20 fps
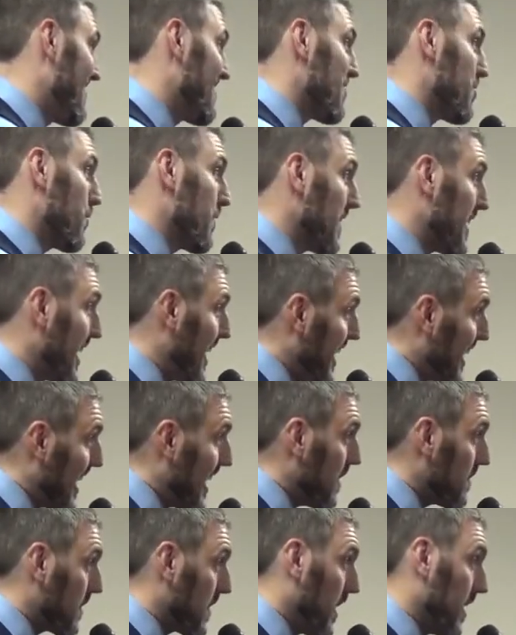So we can't
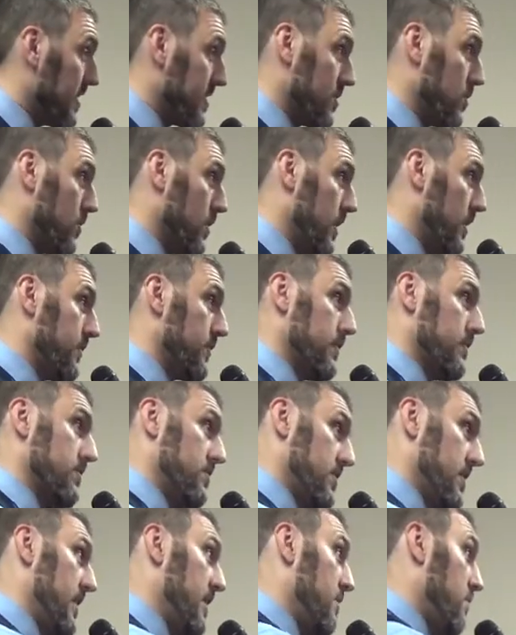have guys going out there and
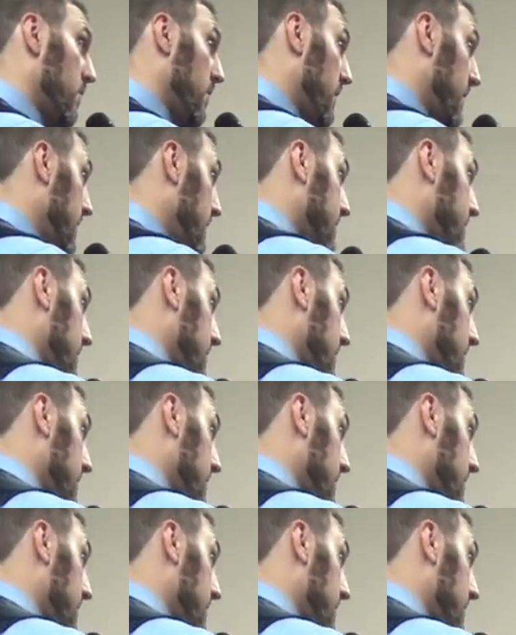saying what he